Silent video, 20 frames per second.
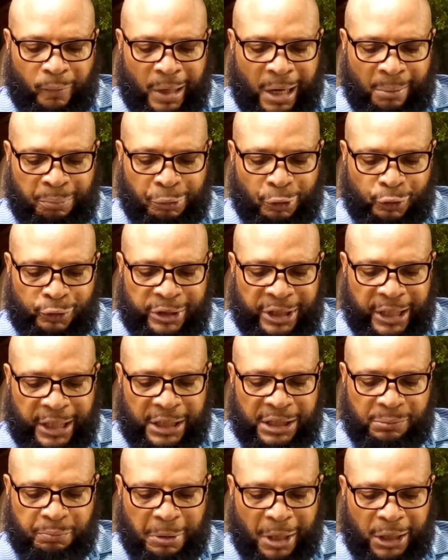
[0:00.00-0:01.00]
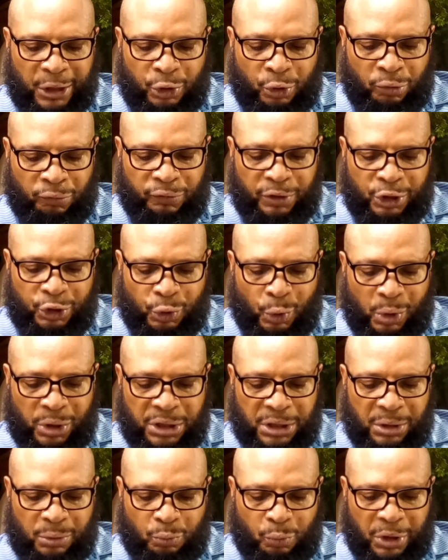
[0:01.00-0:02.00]
I protest by your
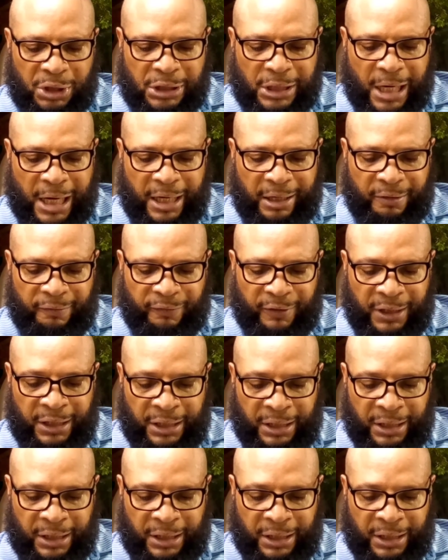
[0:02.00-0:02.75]
rejoicing which I have,